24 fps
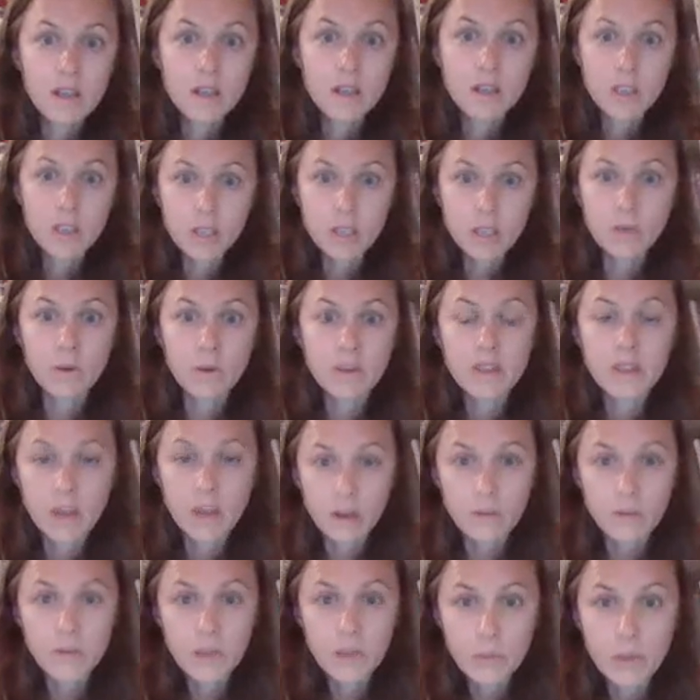you are the
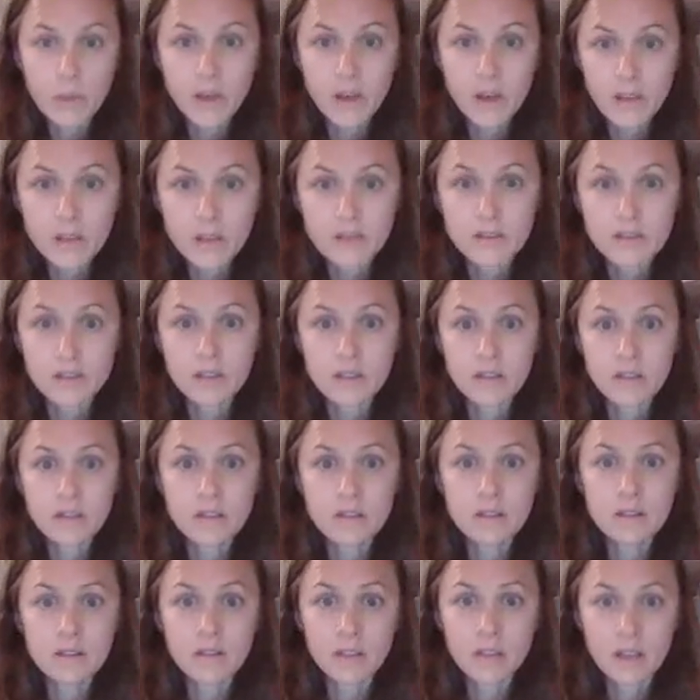only person
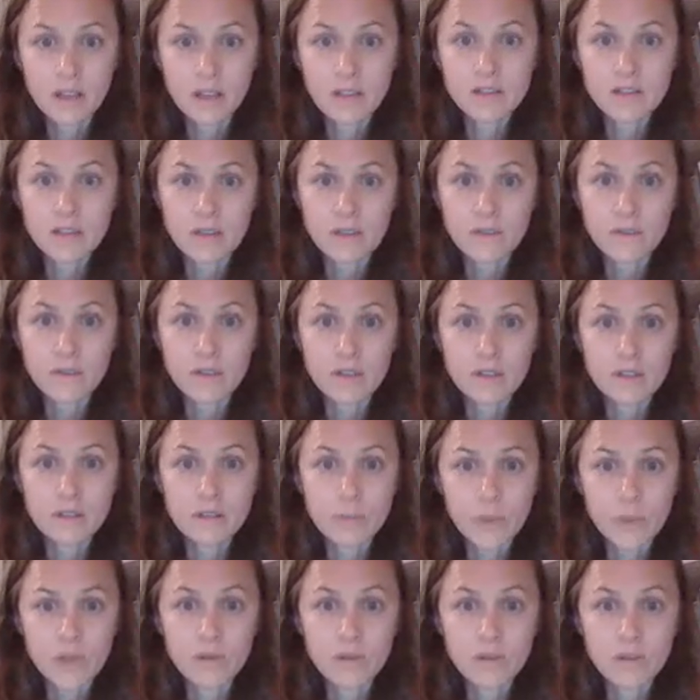that has ever
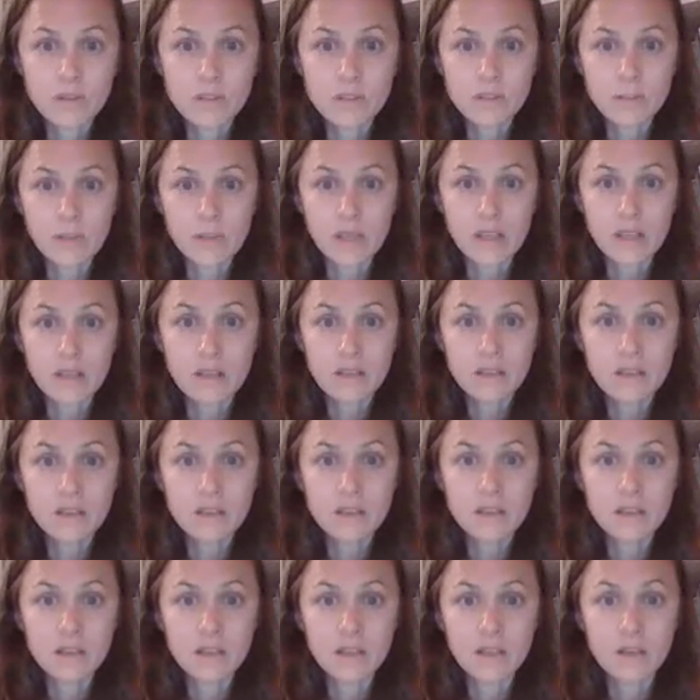spoken to me
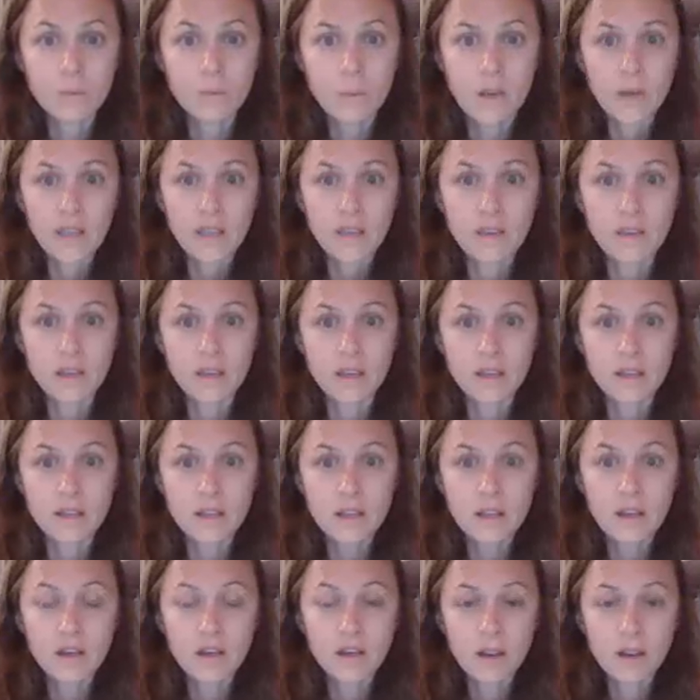in a way that
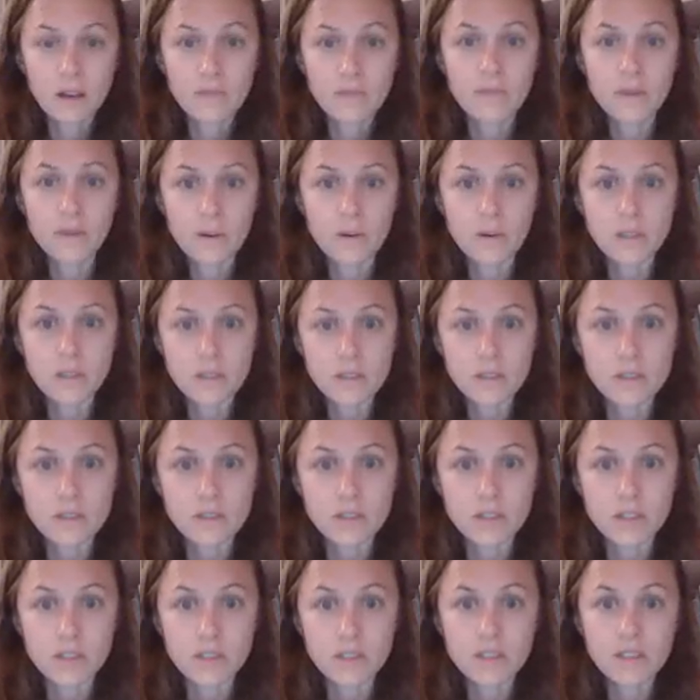I feel
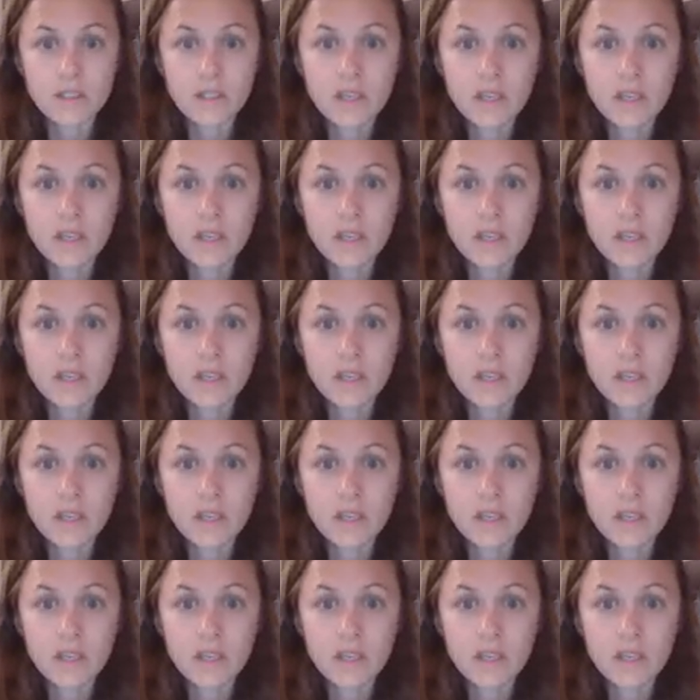understood.